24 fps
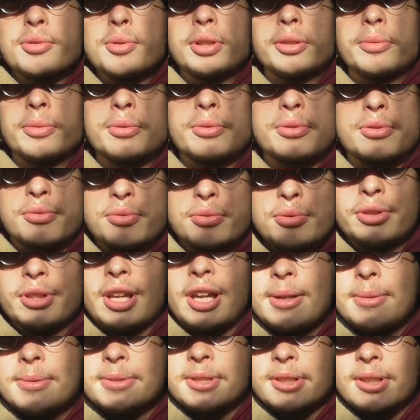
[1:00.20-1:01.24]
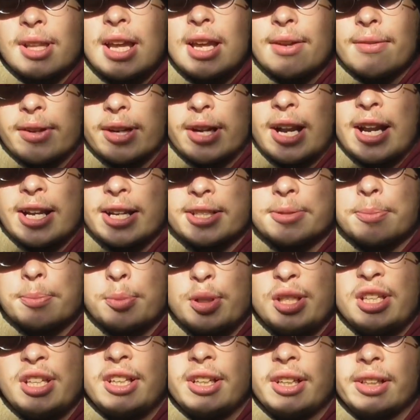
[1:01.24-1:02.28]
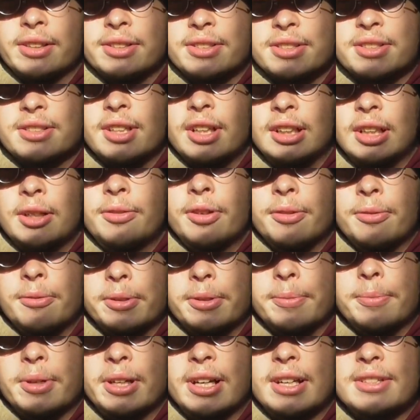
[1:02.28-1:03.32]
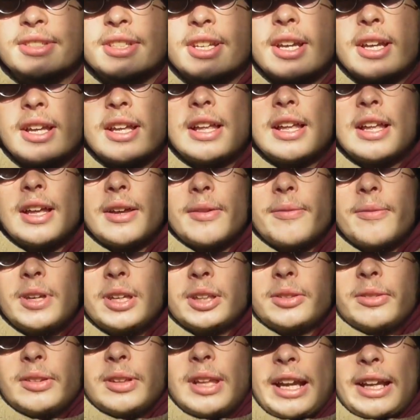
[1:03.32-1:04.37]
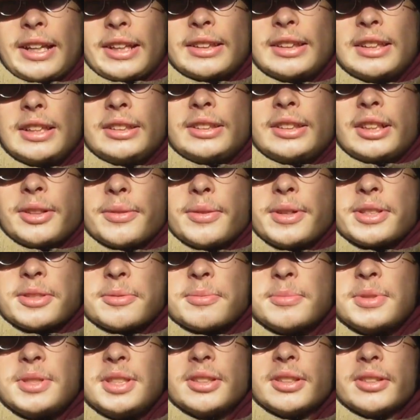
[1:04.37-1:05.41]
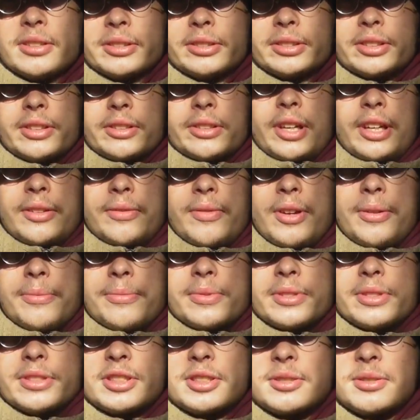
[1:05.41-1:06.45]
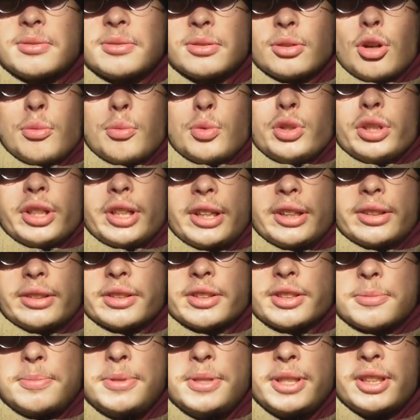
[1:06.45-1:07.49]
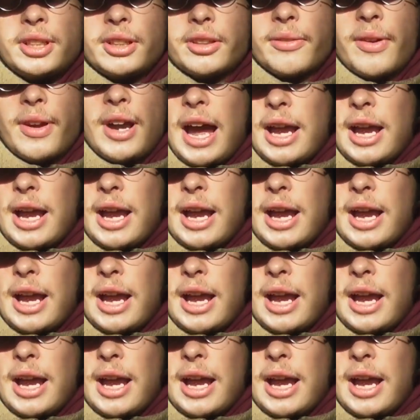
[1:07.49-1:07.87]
one of those few times in life where I experienced telepathy, because it literally was me and them communicating, speaking.